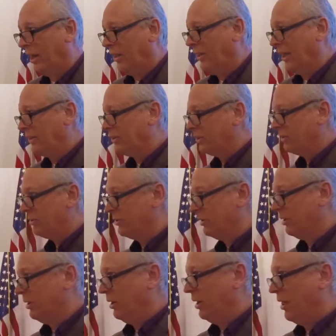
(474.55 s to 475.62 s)
And that's
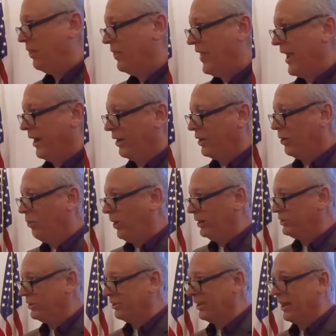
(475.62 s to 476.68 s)
that
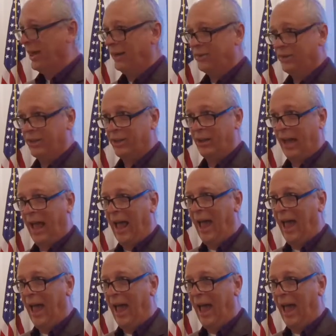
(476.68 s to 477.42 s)
question that I said,